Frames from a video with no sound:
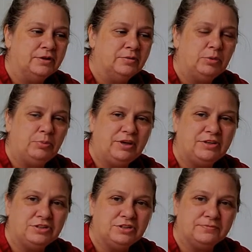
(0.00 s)
be
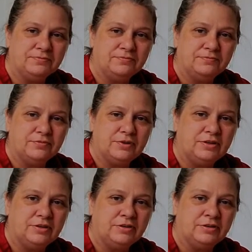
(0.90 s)
patient
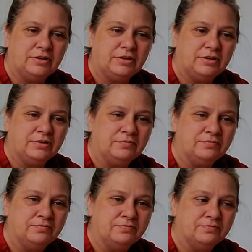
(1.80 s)
and
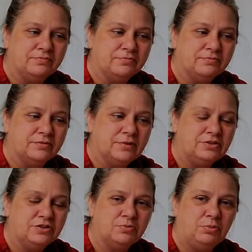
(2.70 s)
not
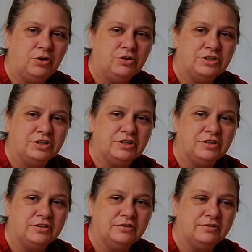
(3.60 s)
just barge
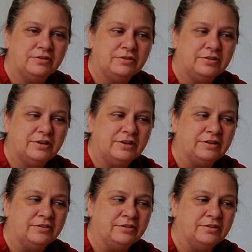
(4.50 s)
in
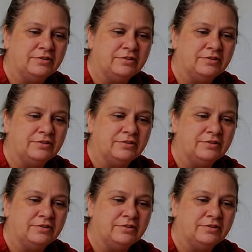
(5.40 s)
and